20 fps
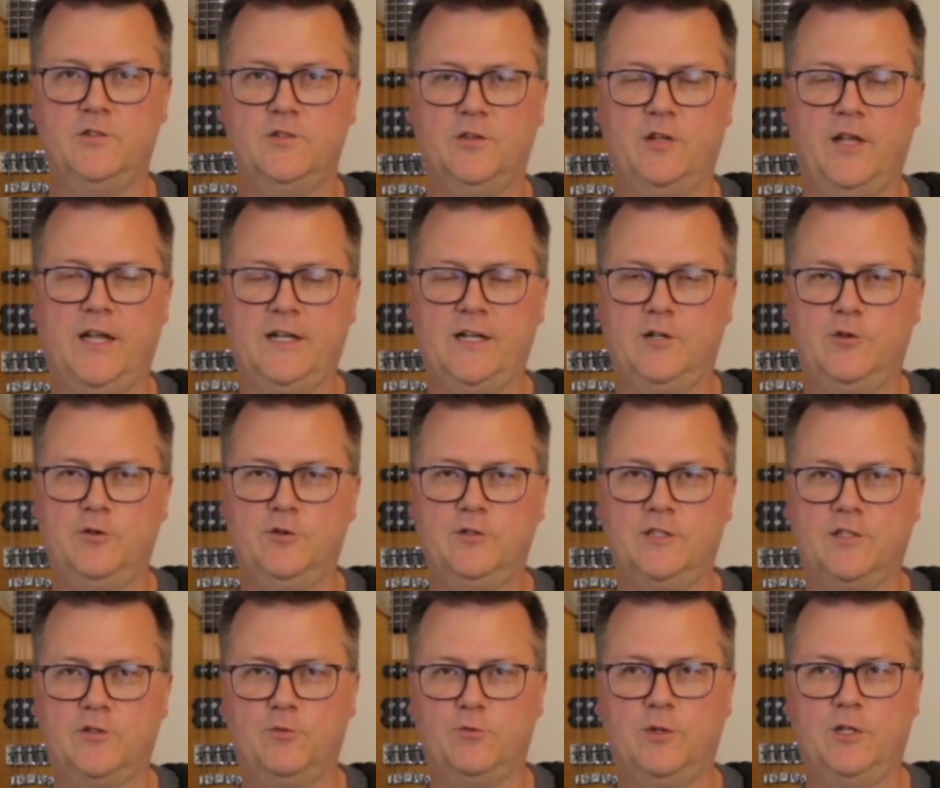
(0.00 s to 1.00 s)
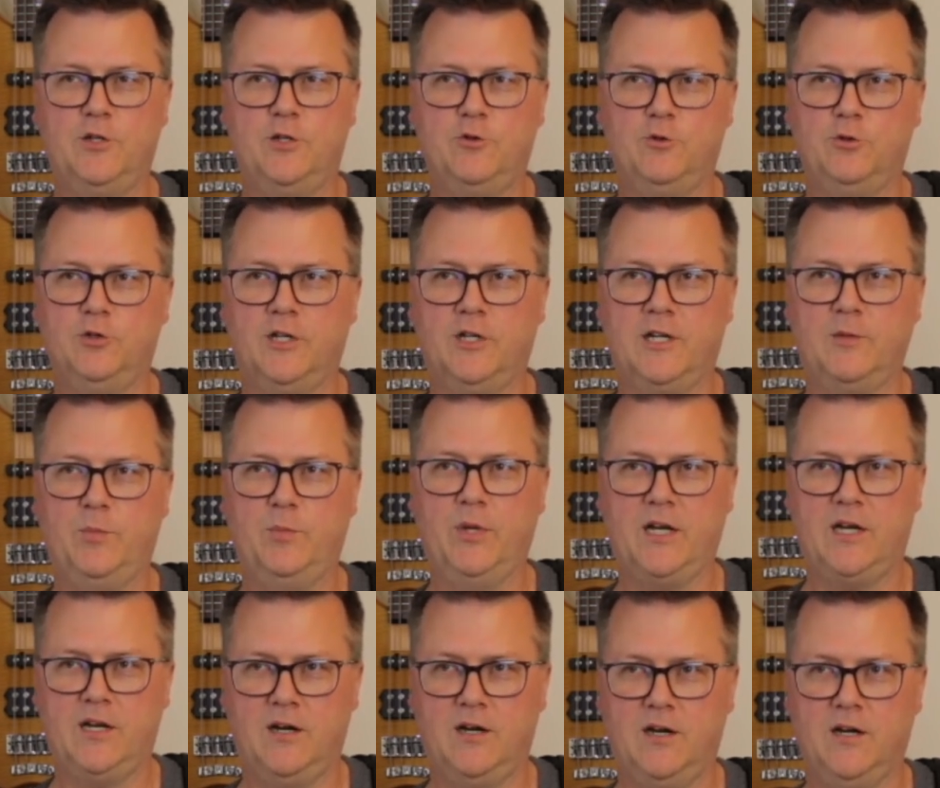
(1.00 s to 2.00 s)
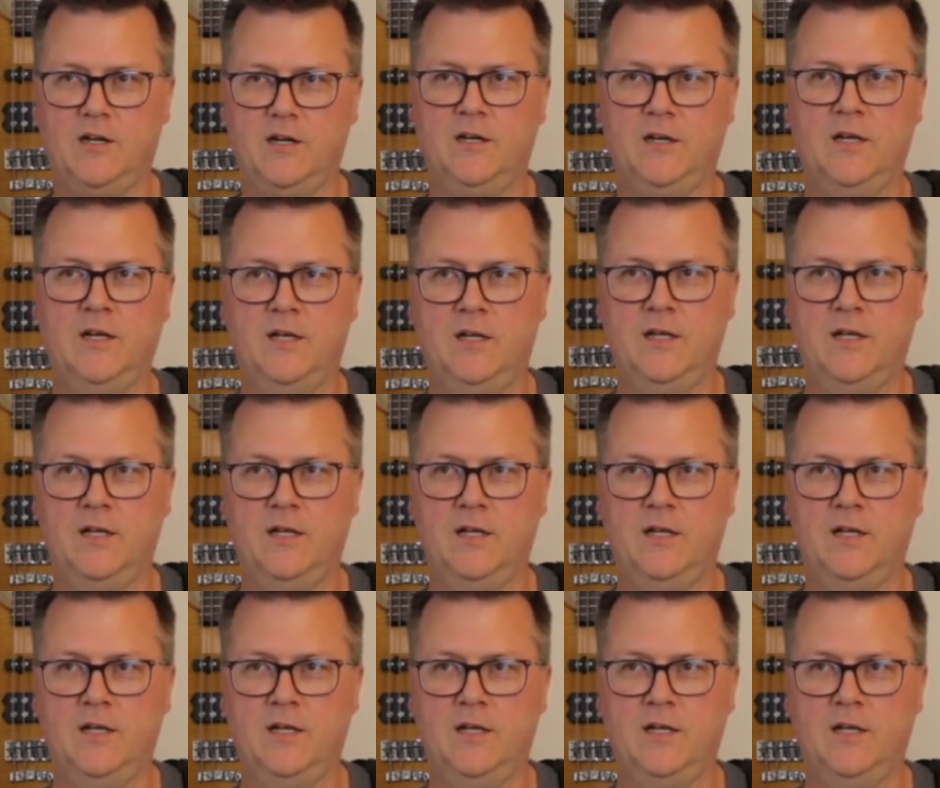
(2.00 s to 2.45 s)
So that includes this really cool looking pick guard.